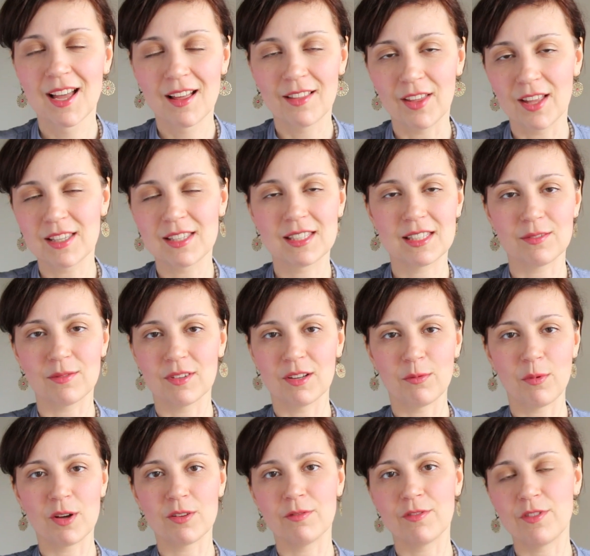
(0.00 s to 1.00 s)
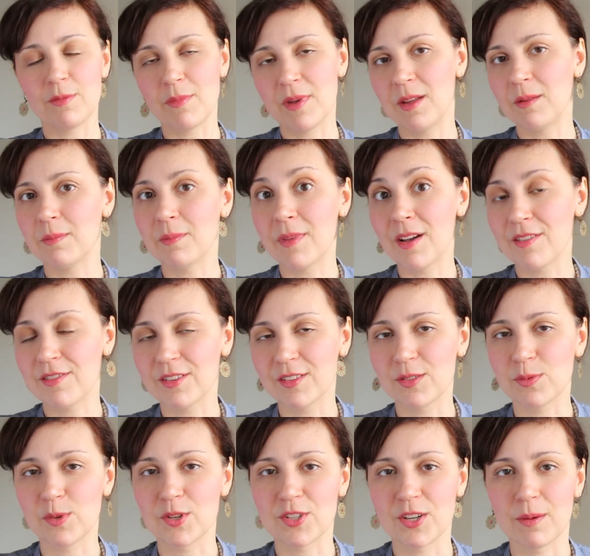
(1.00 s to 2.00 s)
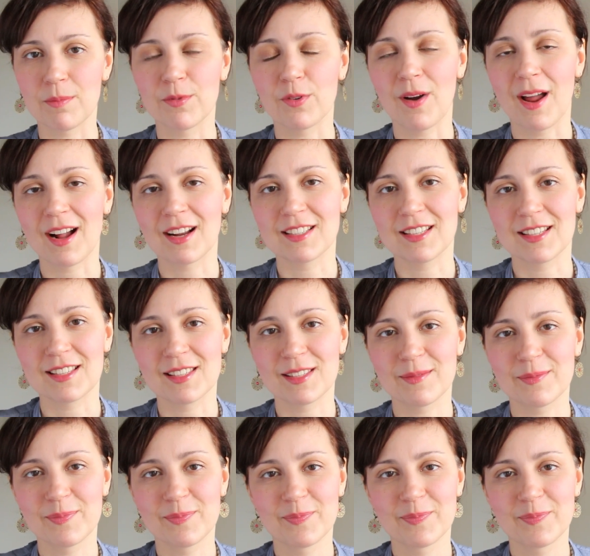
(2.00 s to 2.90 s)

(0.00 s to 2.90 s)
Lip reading: That's one of the main methods which I practice.